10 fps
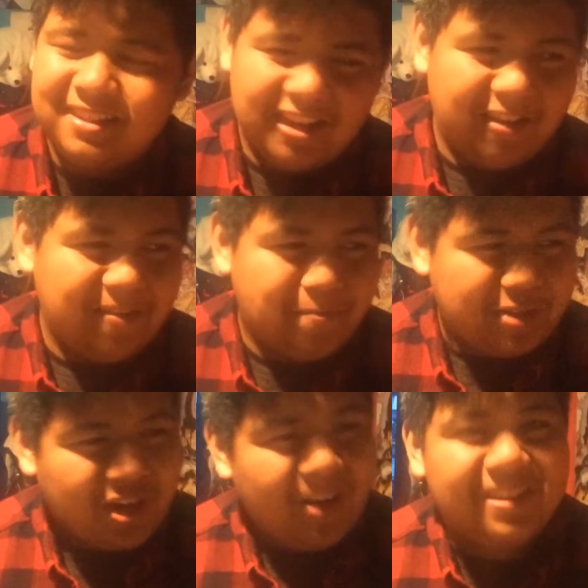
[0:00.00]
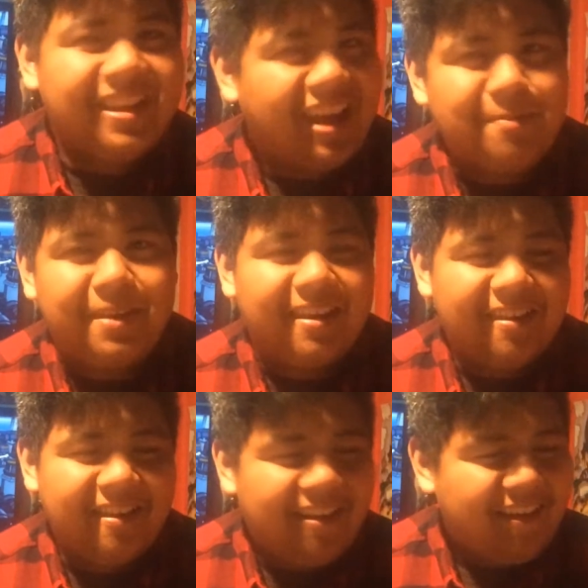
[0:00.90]
If betrayals in anime
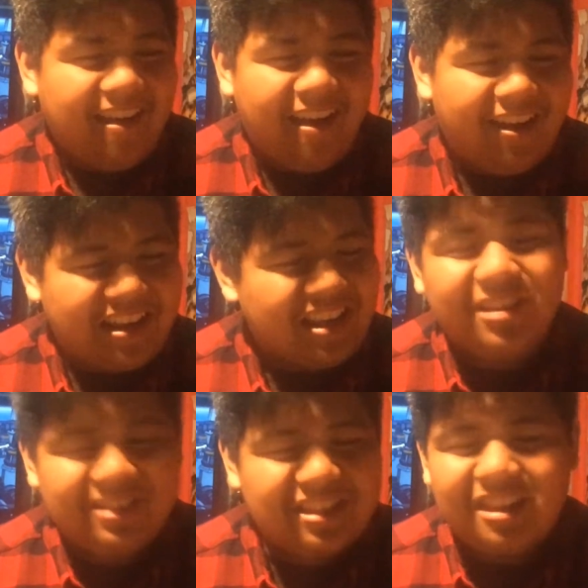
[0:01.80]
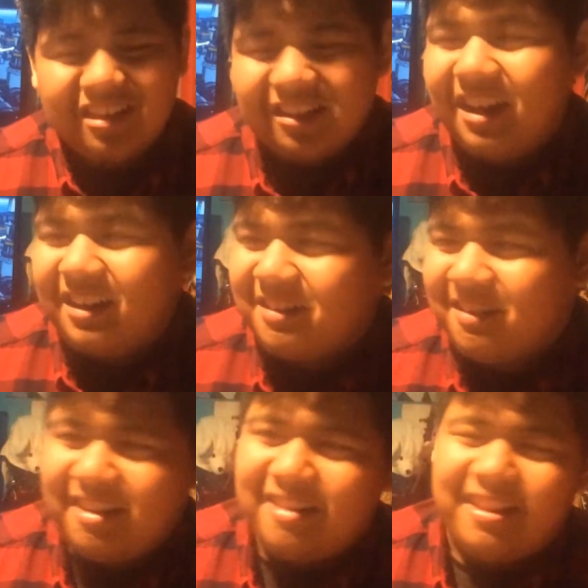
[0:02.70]
are a huge thing,
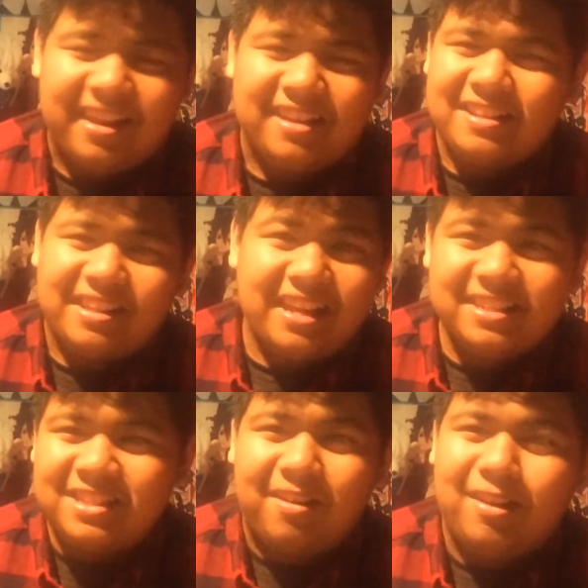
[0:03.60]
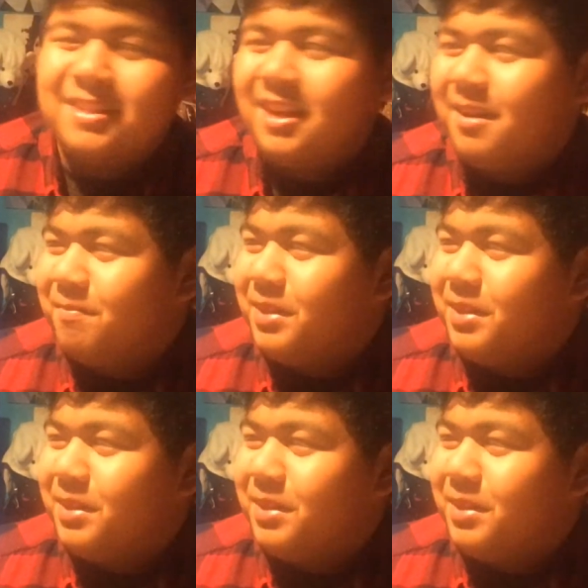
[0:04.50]
and like it gets you all the time.